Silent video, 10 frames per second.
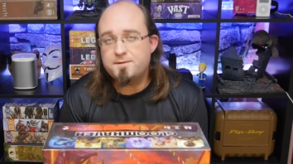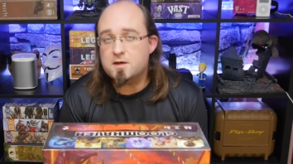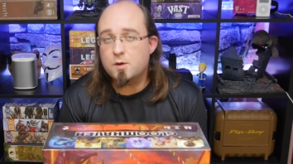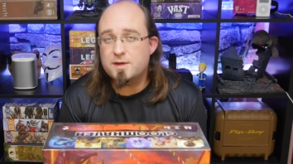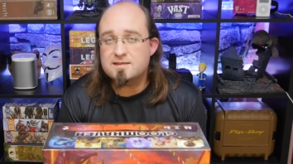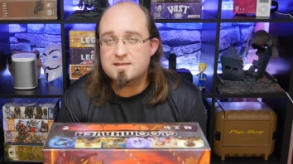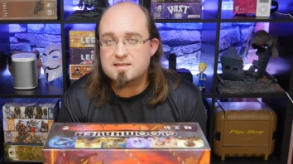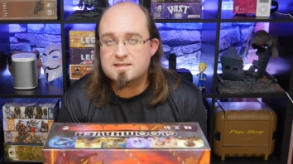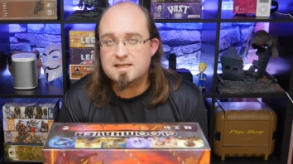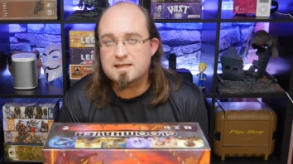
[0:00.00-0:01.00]
If you go into
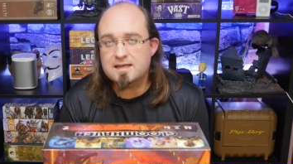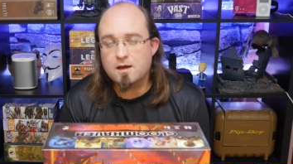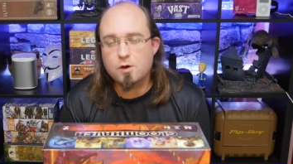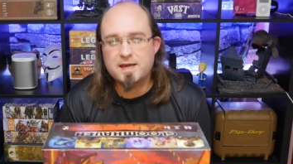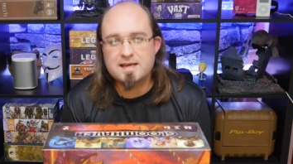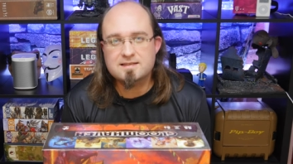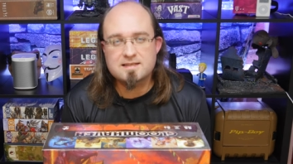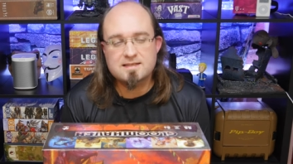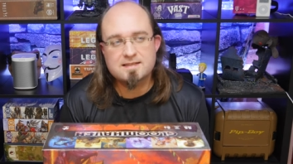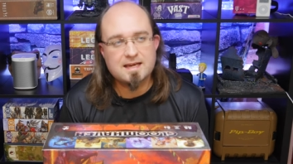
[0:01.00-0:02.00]
this thinking, oh yes,
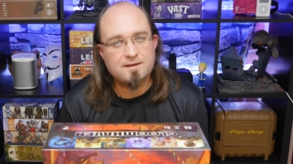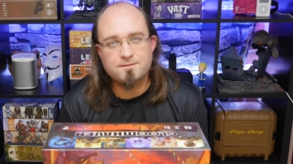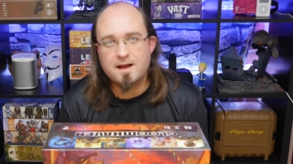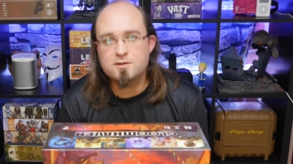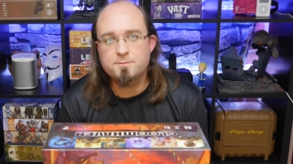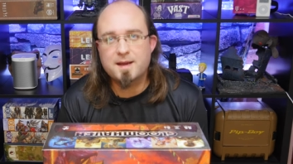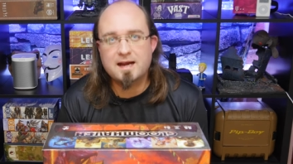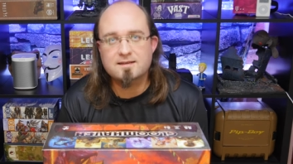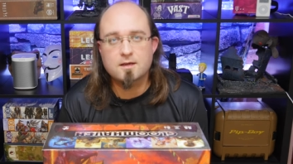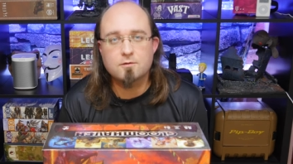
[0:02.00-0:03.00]
this is a
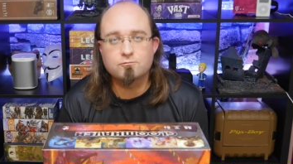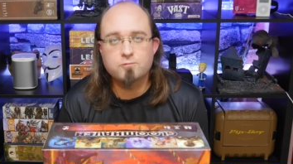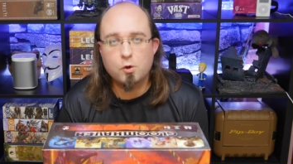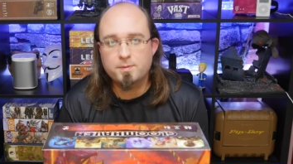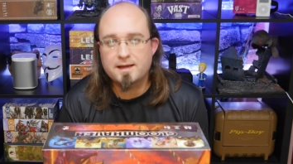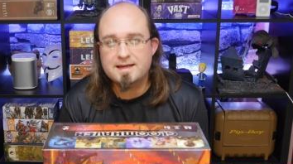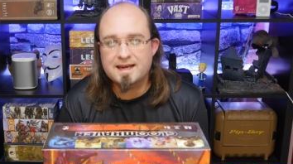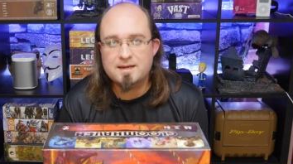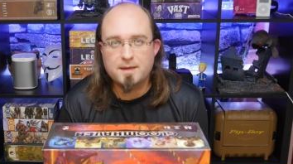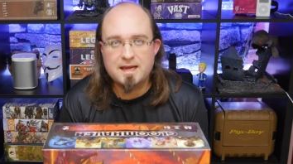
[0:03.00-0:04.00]
value-packed roleplay
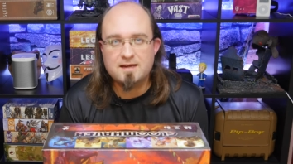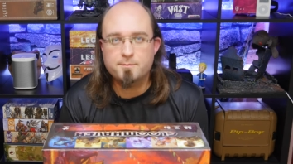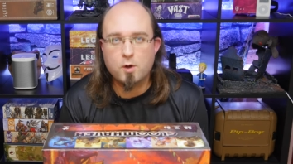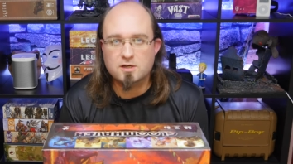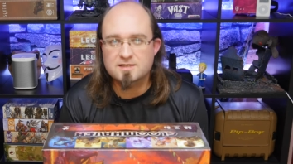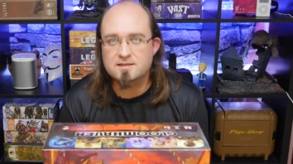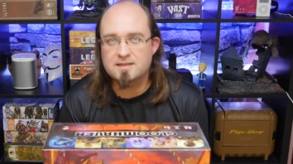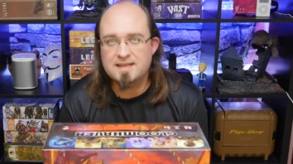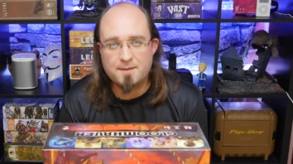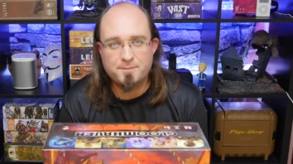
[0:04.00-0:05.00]
game in a box
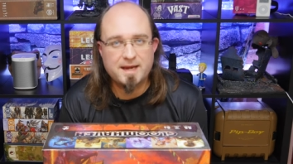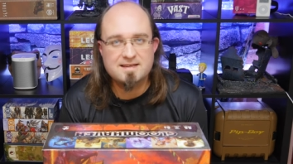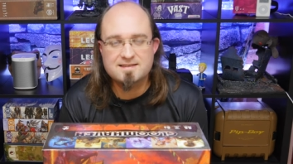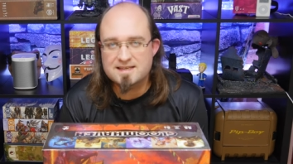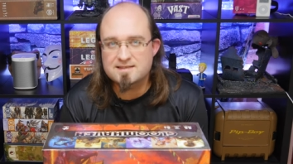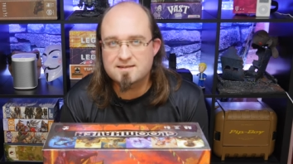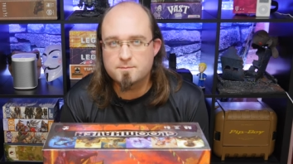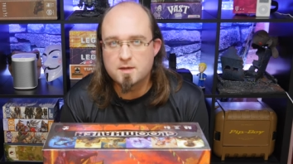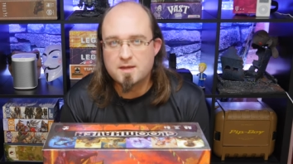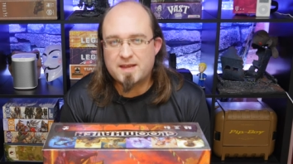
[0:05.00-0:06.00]
campaign
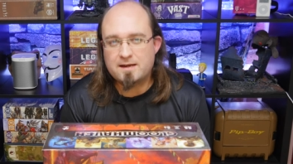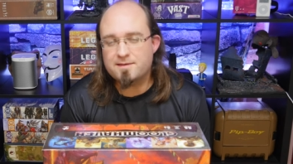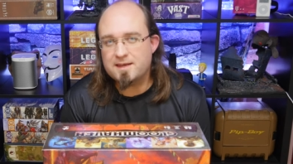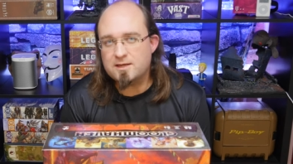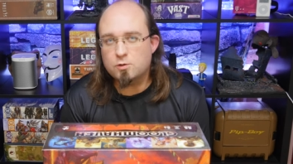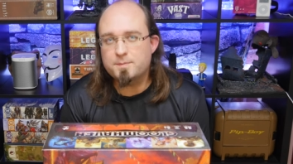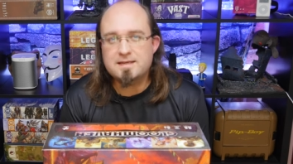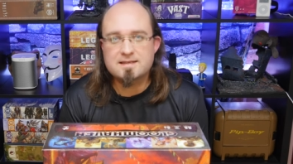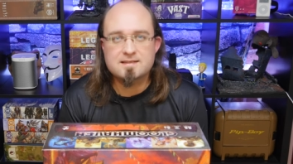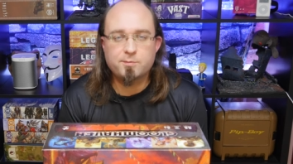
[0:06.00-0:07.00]
system, then I think you'll
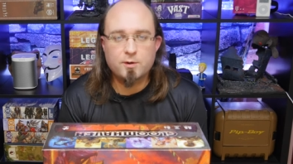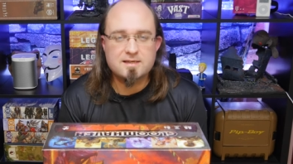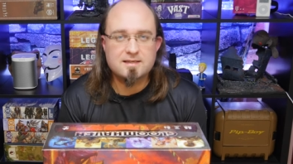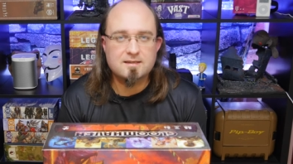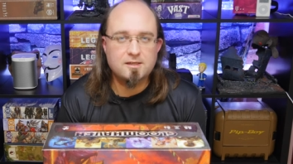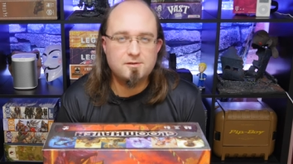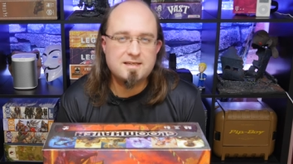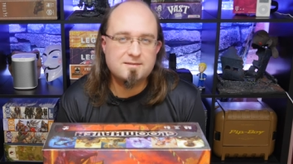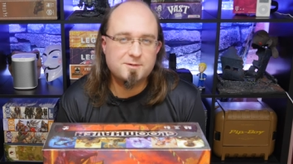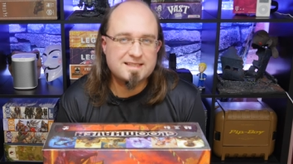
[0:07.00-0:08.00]
be disappointed. You
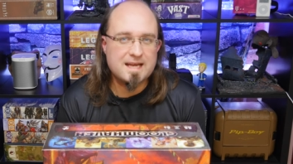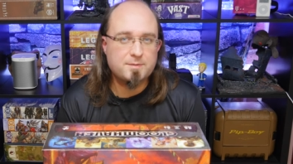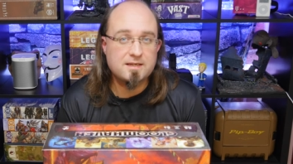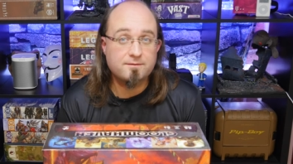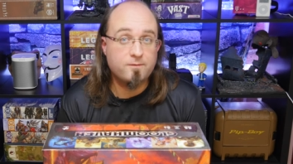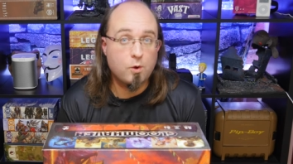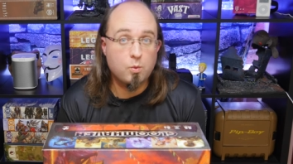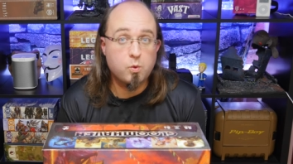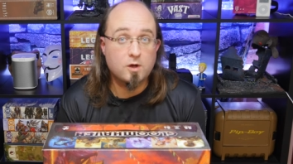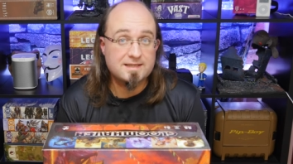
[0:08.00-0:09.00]
need to accept it
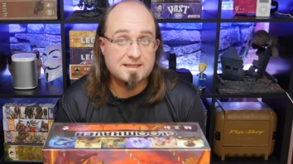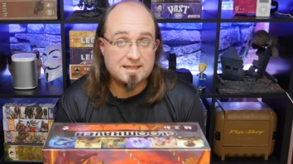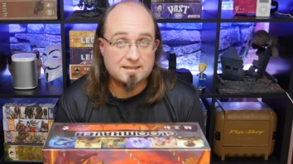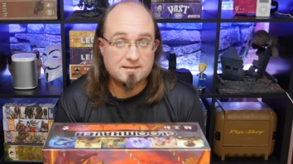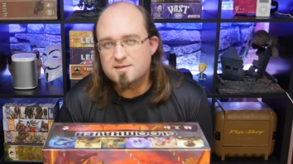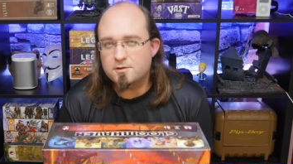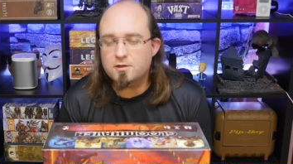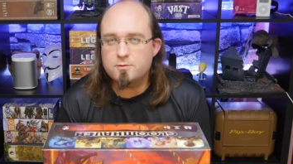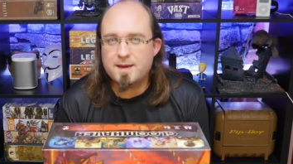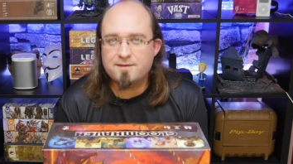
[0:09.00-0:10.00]
for what it is. So
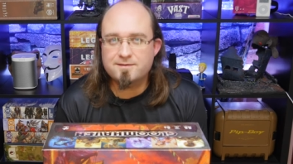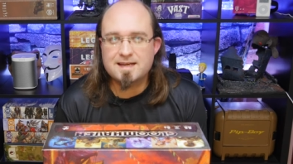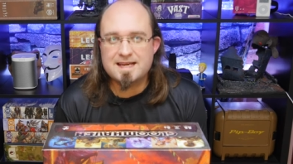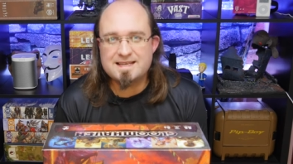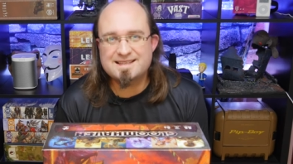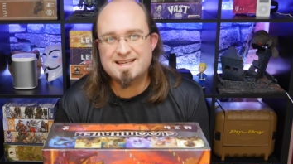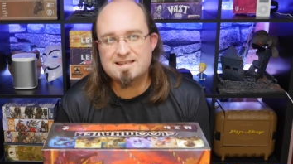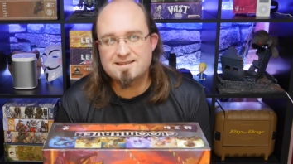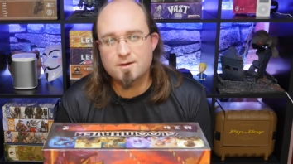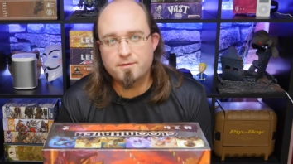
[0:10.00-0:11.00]
Gloomhaven is
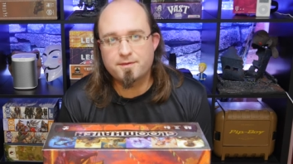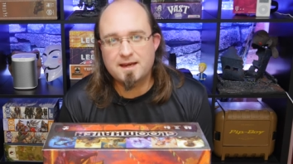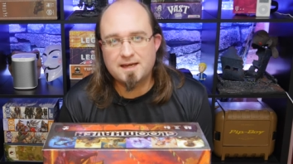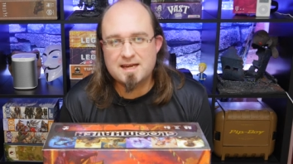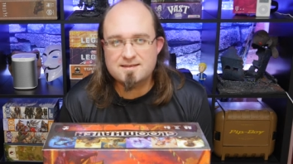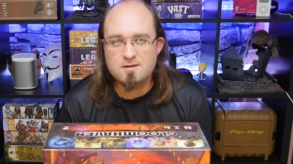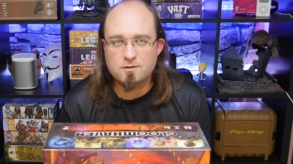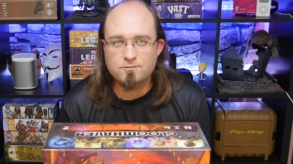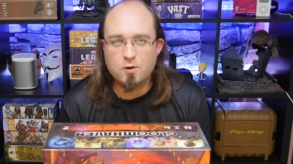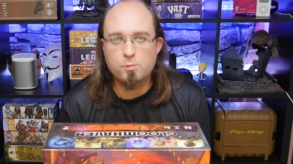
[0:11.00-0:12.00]
its own thing. It's not
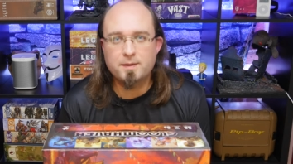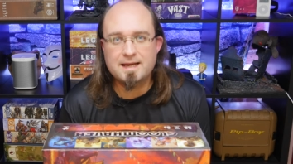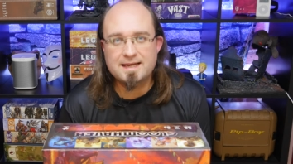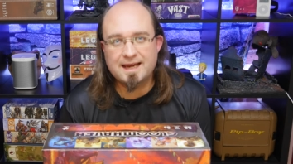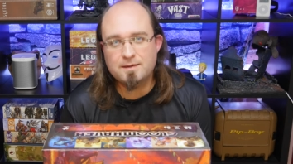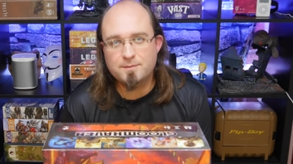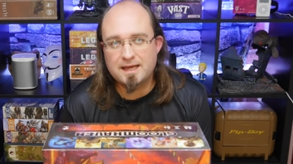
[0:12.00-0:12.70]
a roleplay game